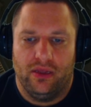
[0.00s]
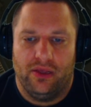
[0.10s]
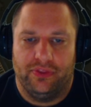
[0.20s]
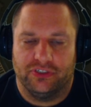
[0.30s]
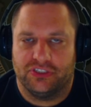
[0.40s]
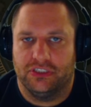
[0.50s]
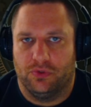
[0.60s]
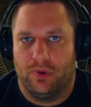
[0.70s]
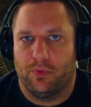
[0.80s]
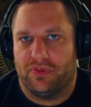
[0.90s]
There's
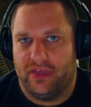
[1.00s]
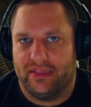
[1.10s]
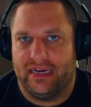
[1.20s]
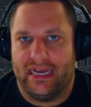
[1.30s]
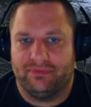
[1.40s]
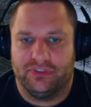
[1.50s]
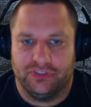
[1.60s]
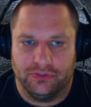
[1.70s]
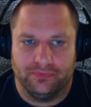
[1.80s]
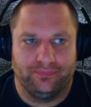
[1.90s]
still one more thing that I have to do.